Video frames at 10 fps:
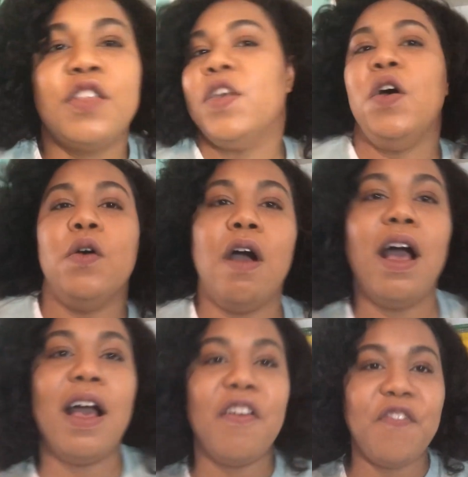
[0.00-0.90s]
So
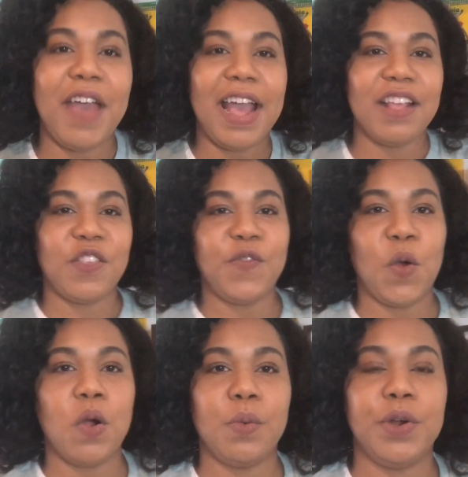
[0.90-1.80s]
fast
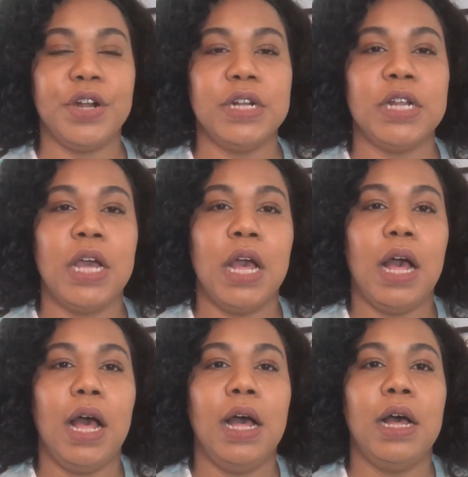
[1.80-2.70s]
forward,
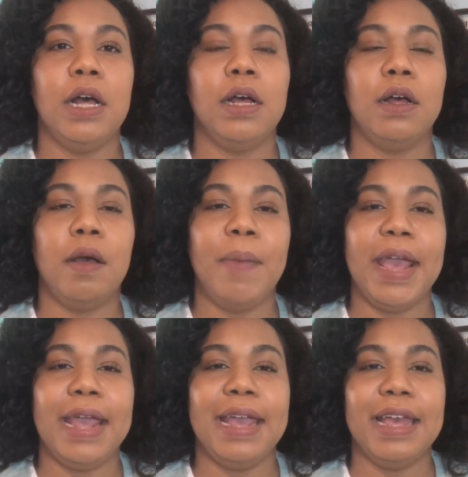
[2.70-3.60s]

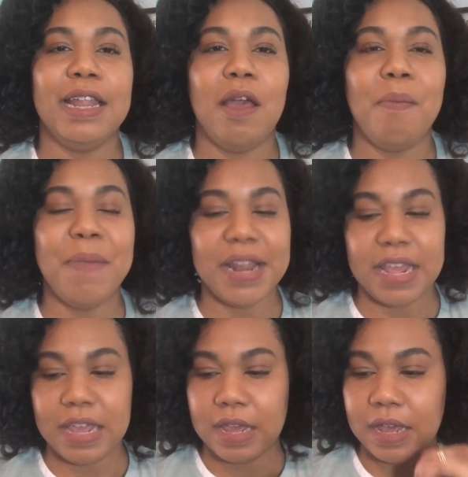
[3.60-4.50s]
and
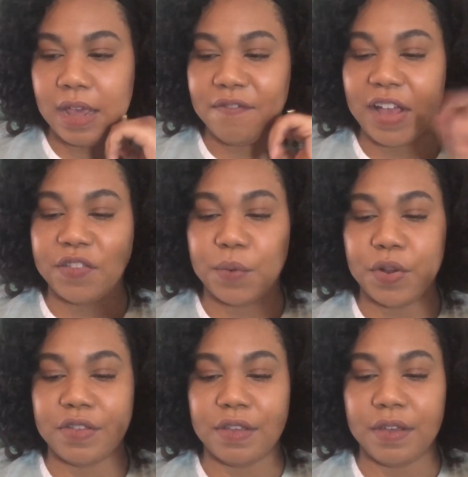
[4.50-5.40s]
many fast
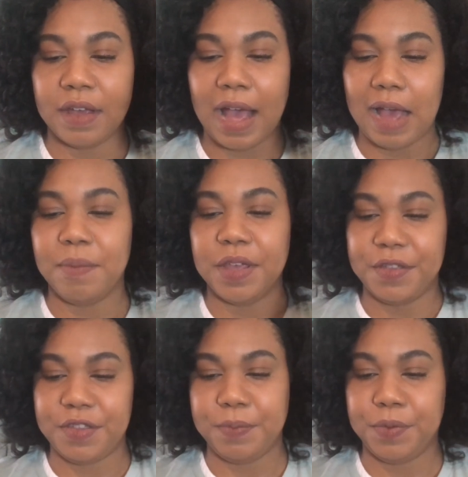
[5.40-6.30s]
forward to IBS
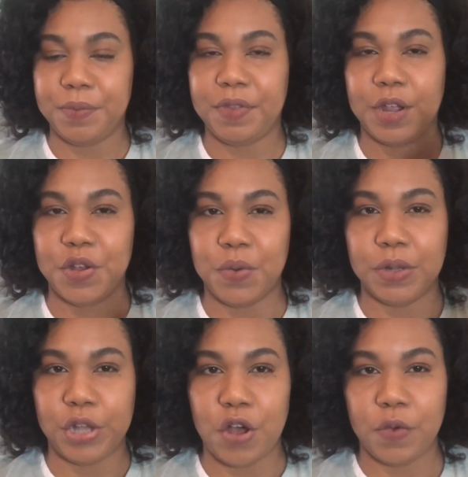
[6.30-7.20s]
symptoms that go
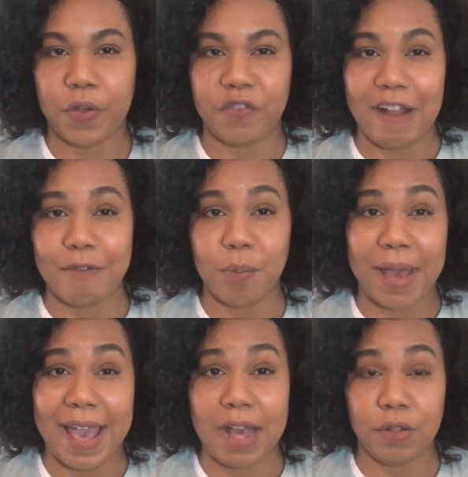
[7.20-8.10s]
along with
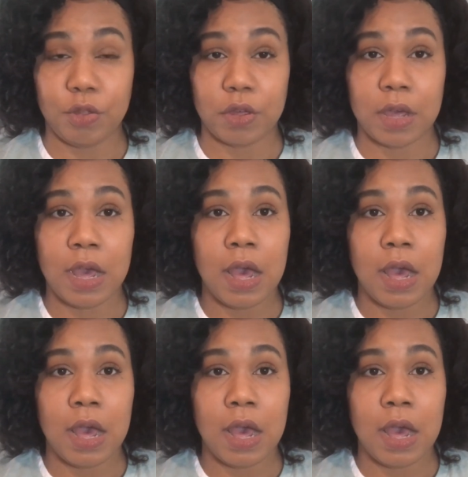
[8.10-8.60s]
fibromyalgia.